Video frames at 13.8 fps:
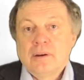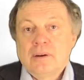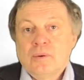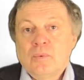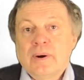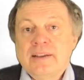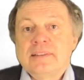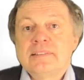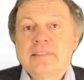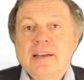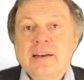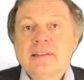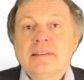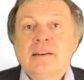Why is
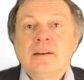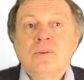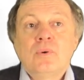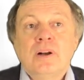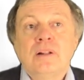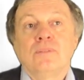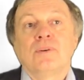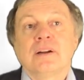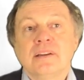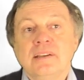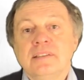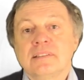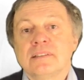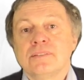that? Well, one
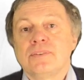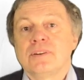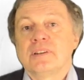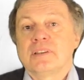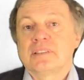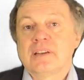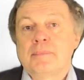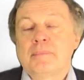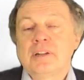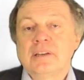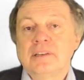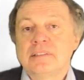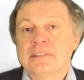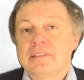reason, for example,
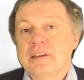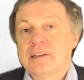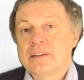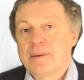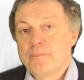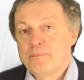is that